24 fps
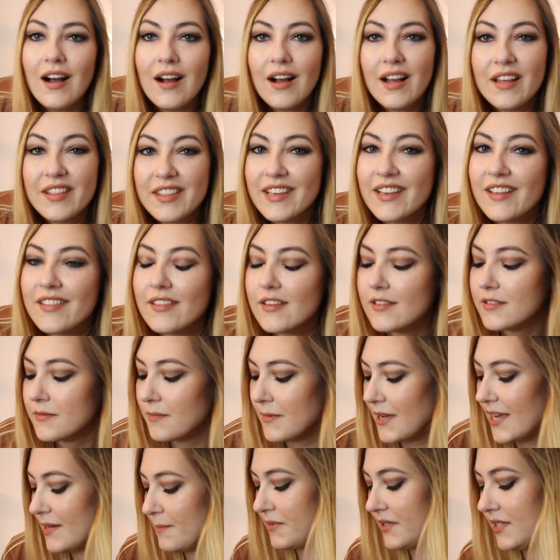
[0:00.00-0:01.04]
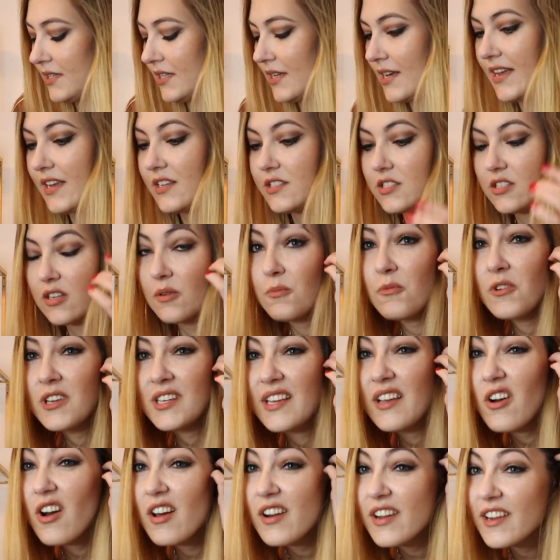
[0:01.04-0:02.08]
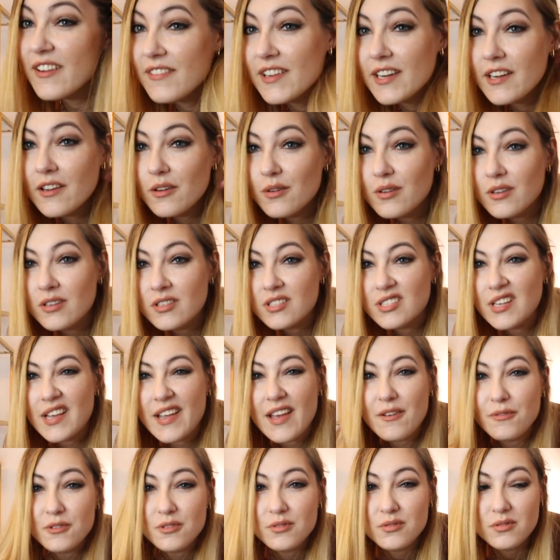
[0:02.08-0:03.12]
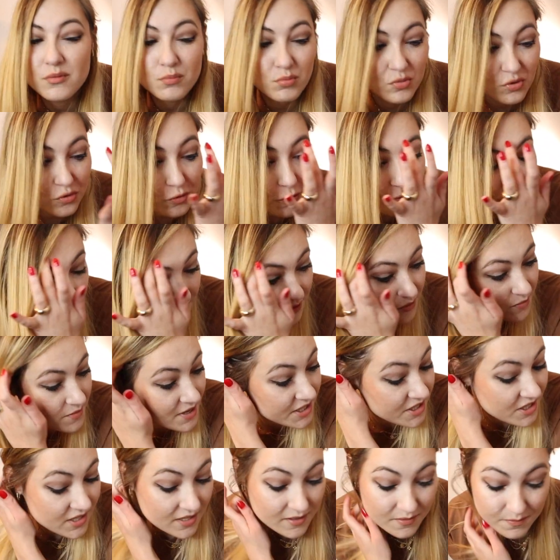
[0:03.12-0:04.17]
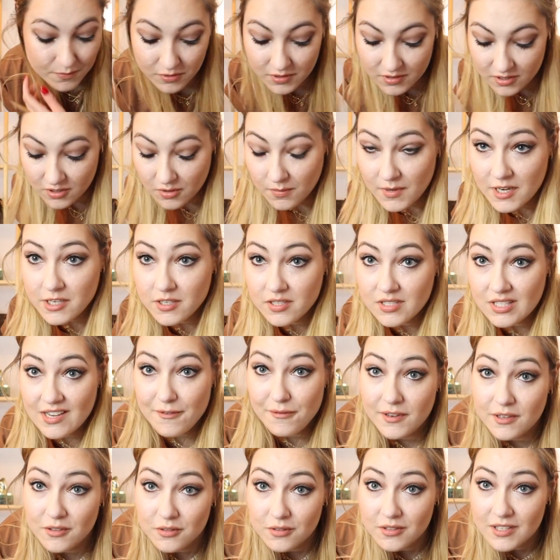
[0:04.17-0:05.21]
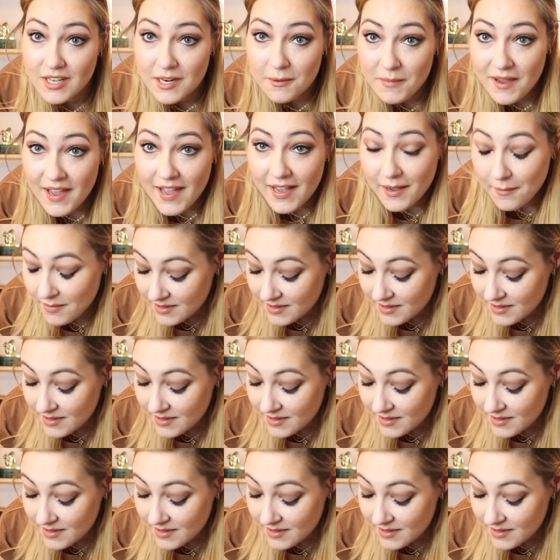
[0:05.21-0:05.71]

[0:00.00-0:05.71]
I think this might be a somewhat chaotic video because I have to move so much and put so much stuff into that bag,